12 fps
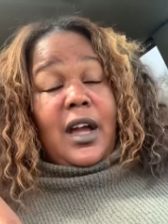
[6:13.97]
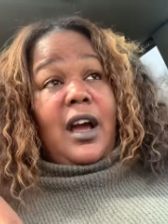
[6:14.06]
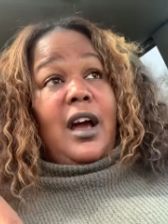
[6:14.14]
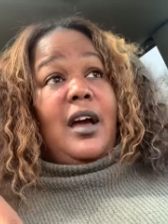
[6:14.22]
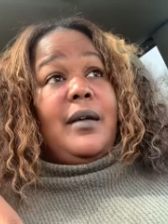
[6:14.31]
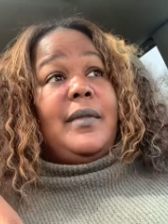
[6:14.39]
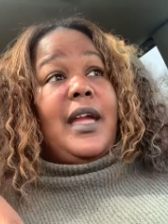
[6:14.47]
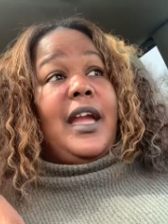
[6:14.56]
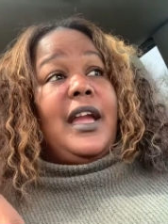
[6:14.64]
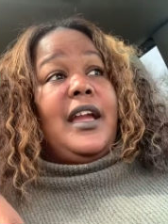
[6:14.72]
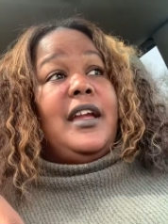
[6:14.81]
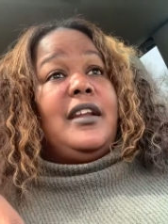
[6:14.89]
Um,
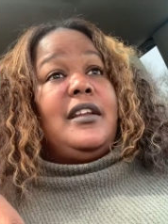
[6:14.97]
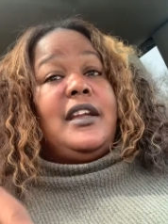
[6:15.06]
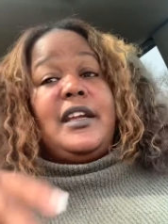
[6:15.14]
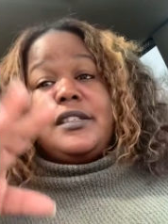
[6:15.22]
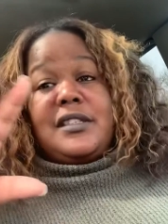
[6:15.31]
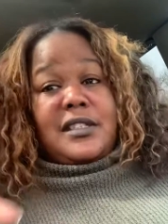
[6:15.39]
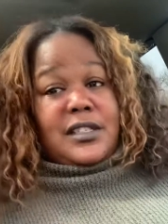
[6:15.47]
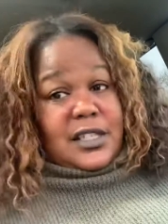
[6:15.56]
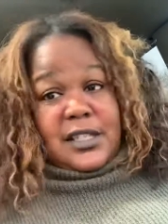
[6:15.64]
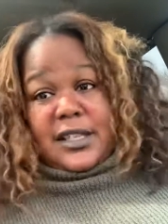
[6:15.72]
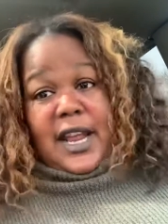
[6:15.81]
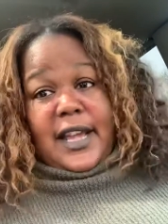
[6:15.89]
and it's
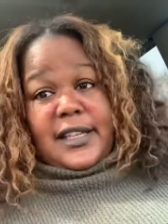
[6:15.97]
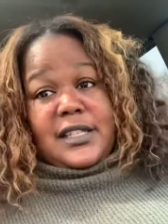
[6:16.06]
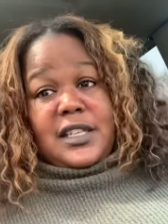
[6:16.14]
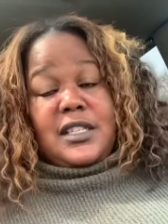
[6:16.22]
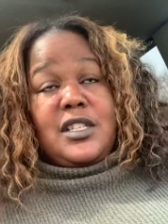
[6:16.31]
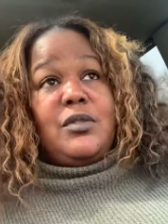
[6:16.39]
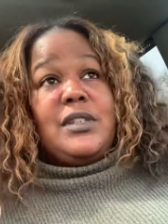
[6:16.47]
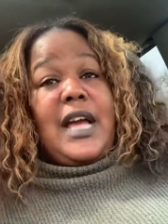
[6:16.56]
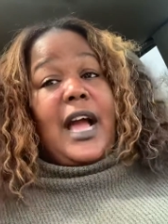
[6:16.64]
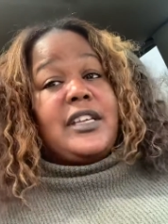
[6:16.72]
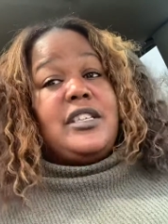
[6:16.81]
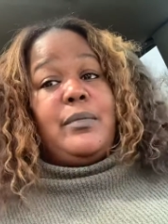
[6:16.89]
just nasty. So it's
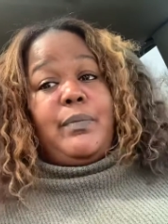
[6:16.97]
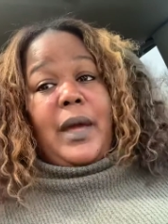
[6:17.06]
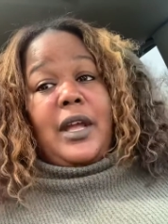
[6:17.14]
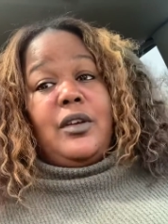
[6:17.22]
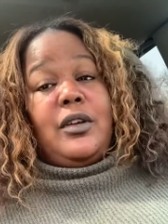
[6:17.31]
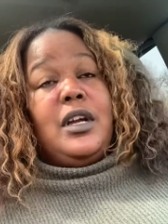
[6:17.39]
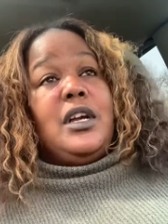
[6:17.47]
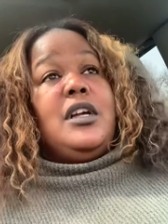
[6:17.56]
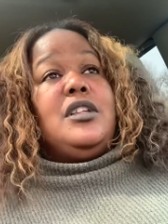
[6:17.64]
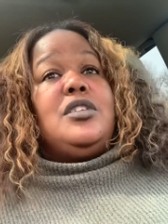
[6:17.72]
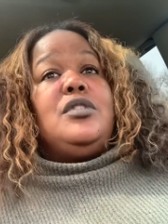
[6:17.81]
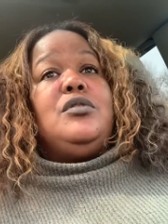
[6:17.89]
actually better
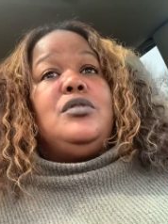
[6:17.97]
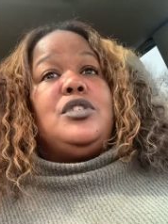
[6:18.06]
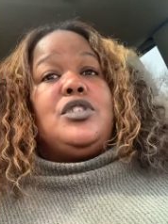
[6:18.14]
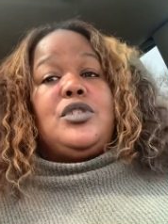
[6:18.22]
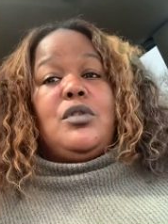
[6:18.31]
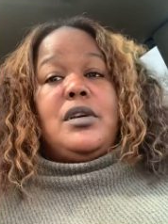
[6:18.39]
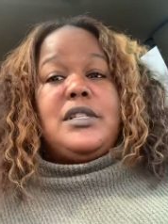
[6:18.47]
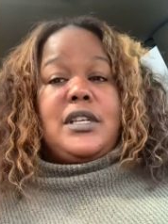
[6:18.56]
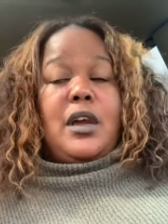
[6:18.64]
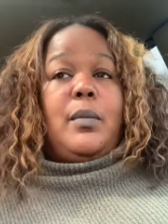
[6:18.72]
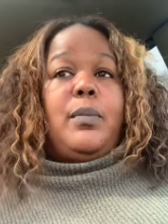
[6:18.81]
to do the short sale